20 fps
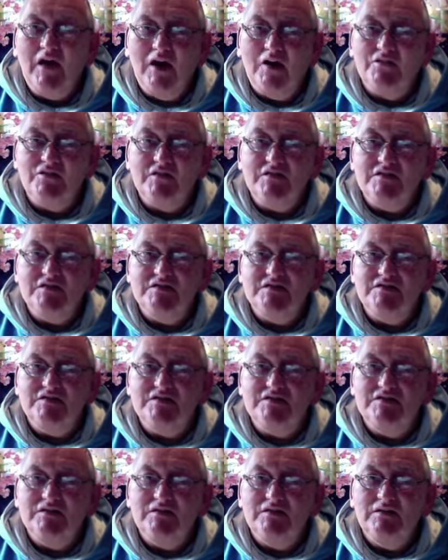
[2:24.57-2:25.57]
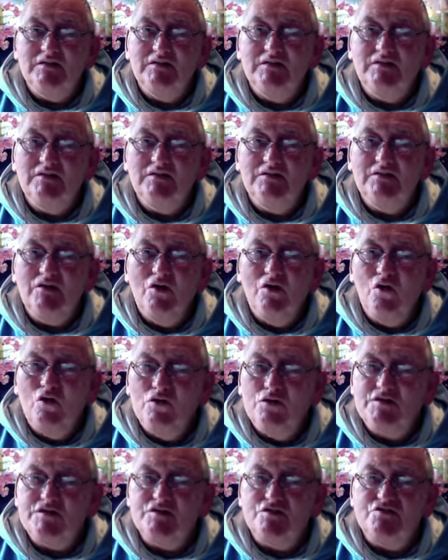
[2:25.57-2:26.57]
others,
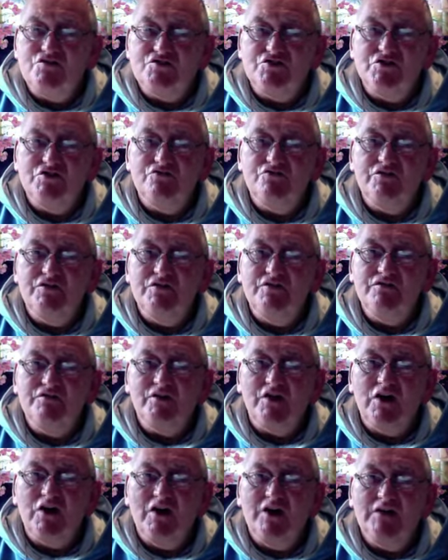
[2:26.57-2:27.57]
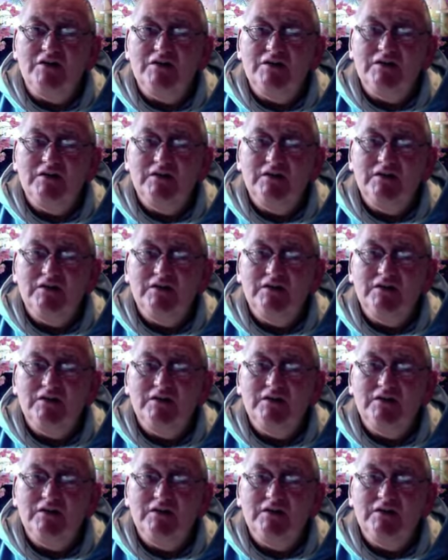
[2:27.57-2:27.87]
also children of God,